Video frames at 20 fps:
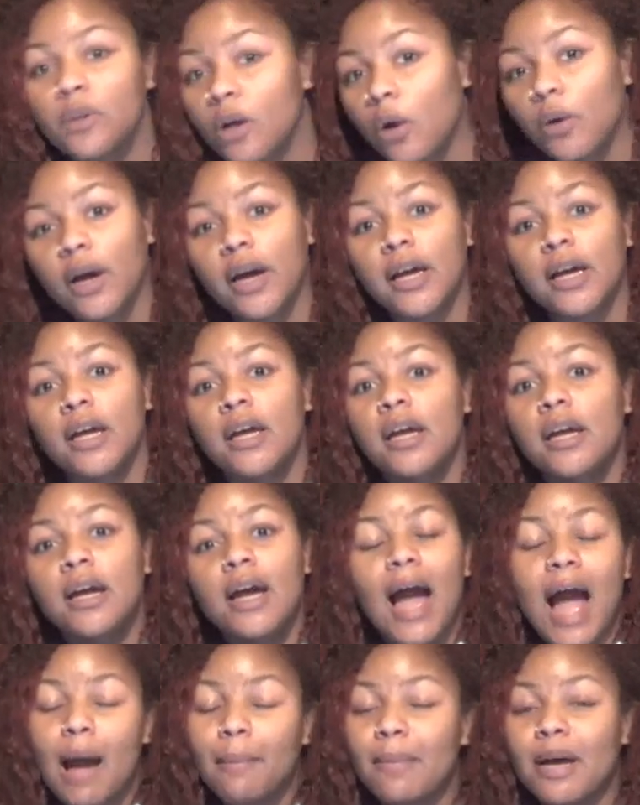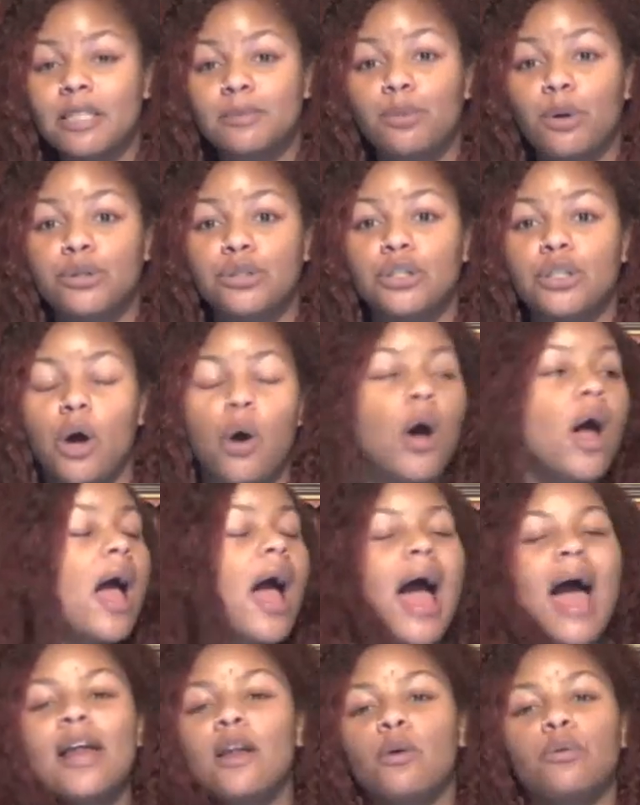Okay? How am I supposed to know?
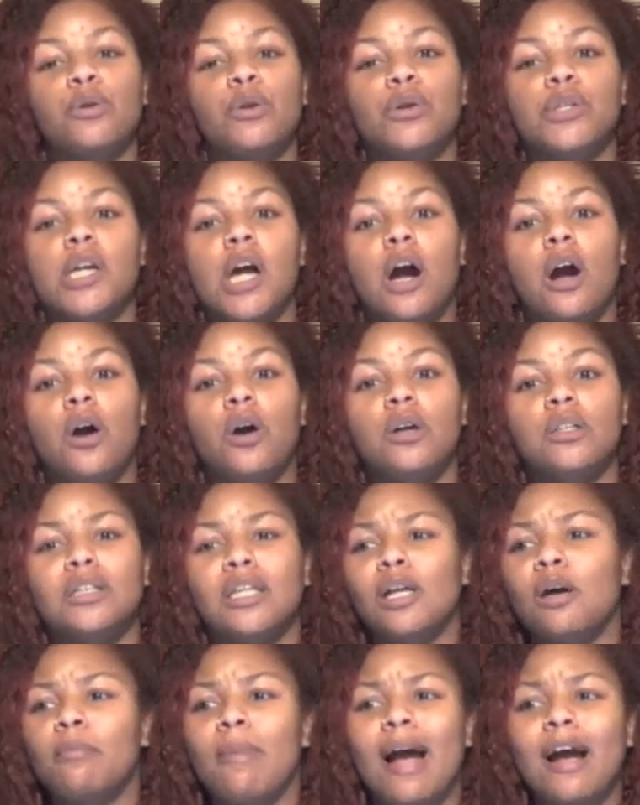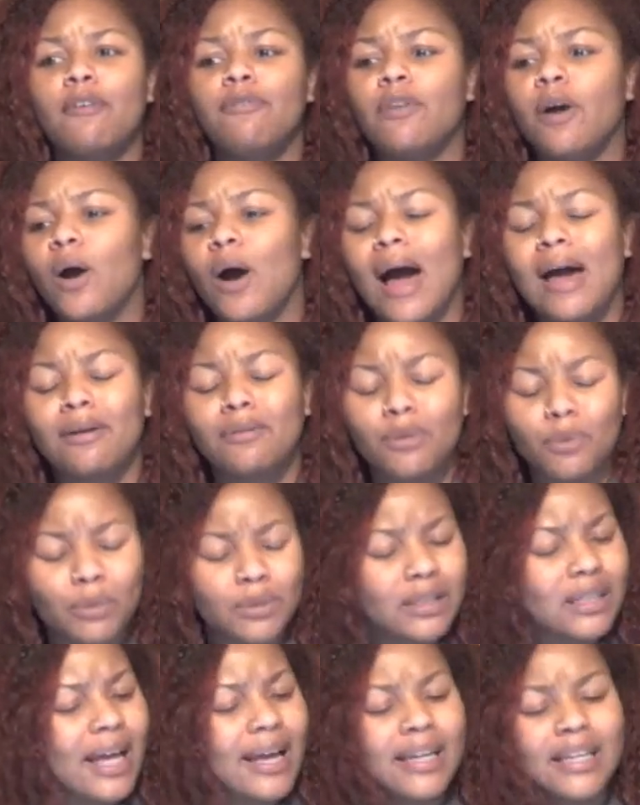I don't know, y'all. The little microphone, I don't know
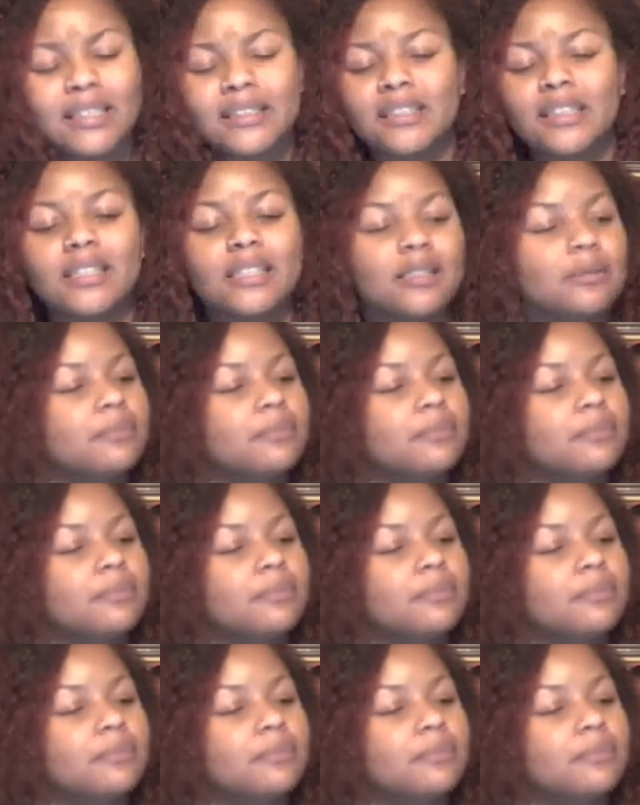what, like, it